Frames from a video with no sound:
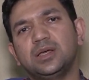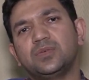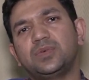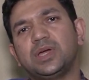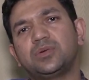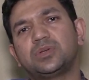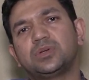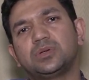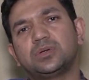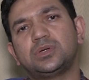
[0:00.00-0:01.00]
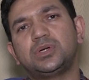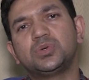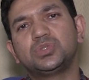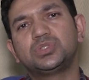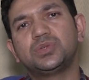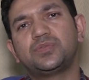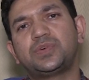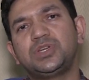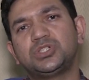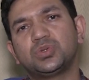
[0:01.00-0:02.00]
We have to reduce the
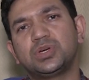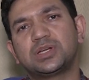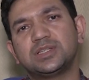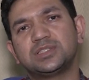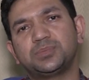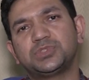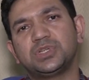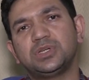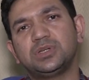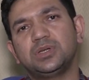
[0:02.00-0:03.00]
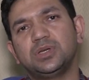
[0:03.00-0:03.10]
free sugar consumption.